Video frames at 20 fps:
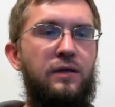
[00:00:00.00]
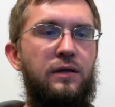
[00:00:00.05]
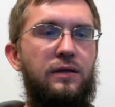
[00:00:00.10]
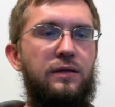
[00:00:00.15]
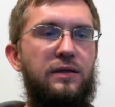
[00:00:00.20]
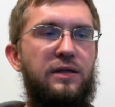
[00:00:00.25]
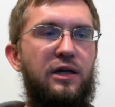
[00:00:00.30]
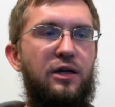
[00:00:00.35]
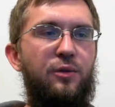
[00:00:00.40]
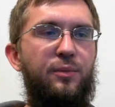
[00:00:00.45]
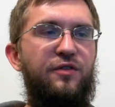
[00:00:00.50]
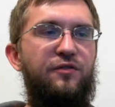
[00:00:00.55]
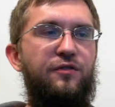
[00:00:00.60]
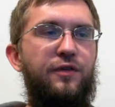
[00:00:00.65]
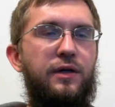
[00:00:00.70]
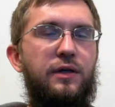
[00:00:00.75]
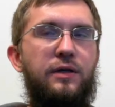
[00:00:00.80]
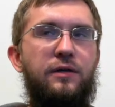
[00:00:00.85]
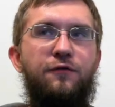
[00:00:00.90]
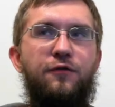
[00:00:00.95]
that'll be
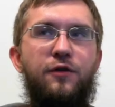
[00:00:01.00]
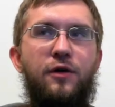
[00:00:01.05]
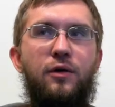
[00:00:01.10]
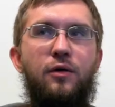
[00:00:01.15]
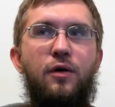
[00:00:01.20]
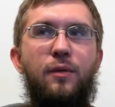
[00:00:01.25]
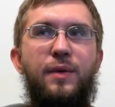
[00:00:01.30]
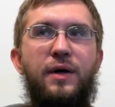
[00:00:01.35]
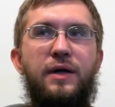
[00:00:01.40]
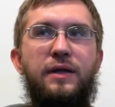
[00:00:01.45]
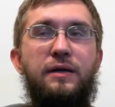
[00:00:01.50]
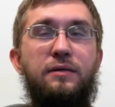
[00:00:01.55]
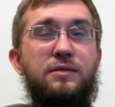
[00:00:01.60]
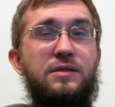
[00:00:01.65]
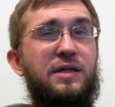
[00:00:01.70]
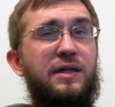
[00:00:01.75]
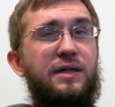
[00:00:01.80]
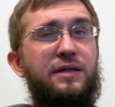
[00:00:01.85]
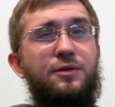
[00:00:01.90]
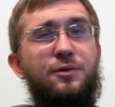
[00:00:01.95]
fun to follow up on. That
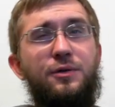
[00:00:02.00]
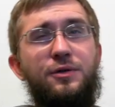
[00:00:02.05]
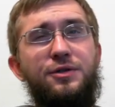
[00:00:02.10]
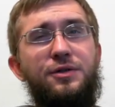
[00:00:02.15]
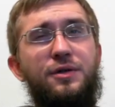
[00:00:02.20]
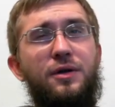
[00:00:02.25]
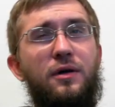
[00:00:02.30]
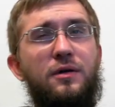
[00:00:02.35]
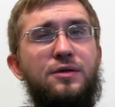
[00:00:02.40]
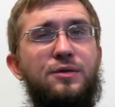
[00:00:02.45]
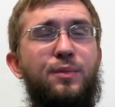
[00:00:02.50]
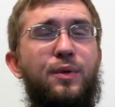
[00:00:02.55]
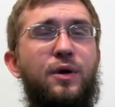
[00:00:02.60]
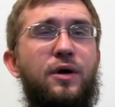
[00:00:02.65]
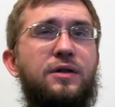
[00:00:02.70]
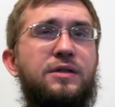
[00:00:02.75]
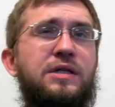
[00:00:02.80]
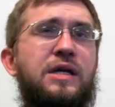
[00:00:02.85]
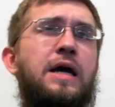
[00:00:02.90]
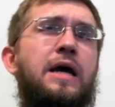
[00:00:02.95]
was like $200 in
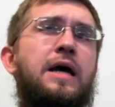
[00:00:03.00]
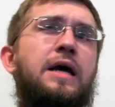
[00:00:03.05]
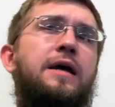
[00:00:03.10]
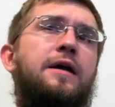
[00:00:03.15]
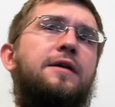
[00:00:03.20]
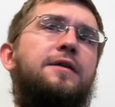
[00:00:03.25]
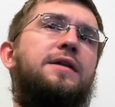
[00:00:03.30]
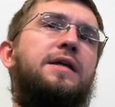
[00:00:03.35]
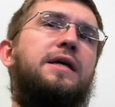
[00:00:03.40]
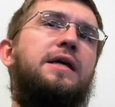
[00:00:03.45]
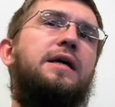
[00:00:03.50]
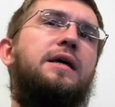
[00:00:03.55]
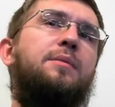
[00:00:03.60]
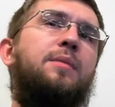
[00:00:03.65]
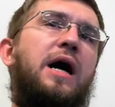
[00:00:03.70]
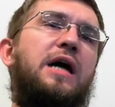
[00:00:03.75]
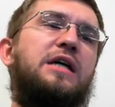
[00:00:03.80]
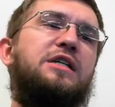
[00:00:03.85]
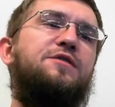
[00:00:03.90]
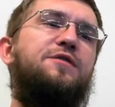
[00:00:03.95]
parts. The
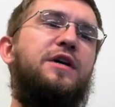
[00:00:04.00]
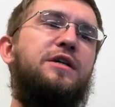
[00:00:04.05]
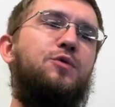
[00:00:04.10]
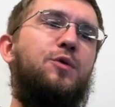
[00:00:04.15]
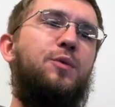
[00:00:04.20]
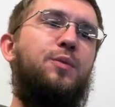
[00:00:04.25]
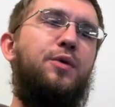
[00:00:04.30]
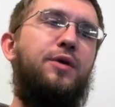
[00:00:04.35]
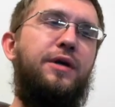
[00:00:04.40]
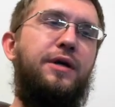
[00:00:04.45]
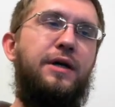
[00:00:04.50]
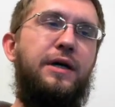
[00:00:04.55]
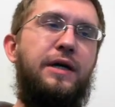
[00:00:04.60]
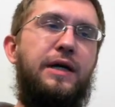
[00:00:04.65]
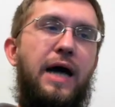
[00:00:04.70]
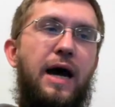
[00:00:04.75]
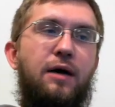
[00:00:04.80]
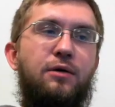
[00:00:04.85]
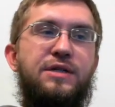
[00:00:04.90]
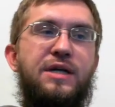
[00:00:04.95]
MOSFETs were pretty good.
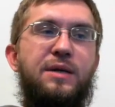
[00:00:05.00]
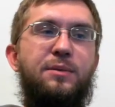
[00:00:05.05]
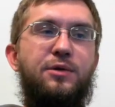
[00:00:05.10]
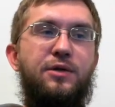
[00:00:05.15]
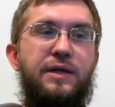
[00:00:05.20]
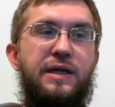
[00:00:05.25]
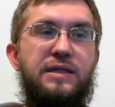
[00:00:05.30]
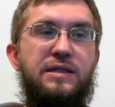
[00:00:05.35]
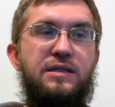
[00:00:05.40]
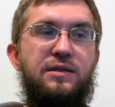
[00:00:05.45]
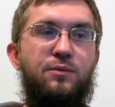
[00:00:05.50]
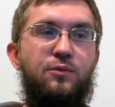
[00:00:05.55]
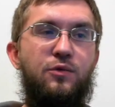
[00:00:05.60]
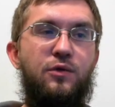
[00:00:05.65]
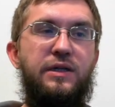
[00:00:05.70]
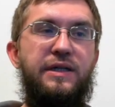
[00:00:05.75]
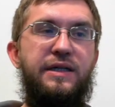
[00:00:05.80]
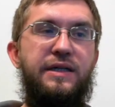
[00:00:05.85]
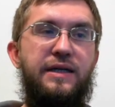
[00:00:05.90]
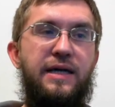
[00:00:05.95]
I was able to get some
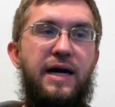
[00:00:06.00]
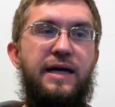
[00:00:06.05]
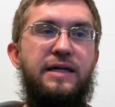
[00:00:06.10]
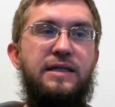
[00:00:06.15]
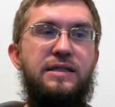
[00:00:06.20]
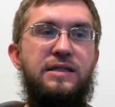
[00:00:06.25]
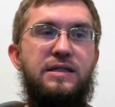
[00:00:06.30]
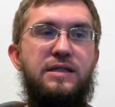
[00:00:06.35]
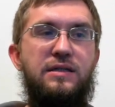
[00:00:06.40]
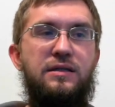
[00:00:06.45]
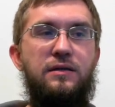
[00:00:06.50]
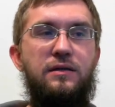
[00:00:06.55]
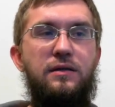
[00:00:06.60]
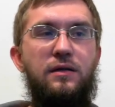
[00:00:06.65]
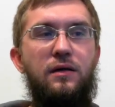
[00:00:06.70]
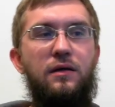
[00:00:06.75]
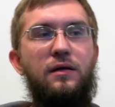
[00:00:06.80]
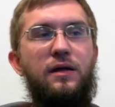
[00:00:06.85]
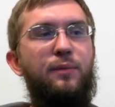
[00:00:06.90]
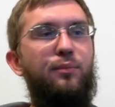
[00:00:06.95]
really nice,
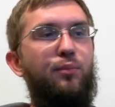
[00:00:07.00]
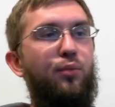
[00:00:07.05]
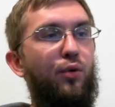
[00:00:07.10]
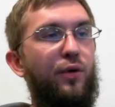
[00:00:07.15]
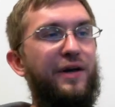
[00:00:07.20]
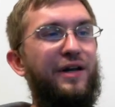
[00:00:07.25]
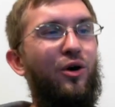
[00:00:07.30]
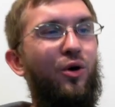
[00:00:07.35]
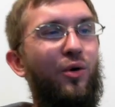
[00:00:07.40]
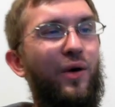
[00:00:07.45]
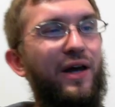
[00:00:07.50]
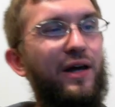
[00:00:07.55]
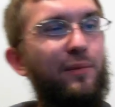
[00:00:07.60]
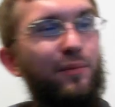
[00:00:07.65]
like 0.08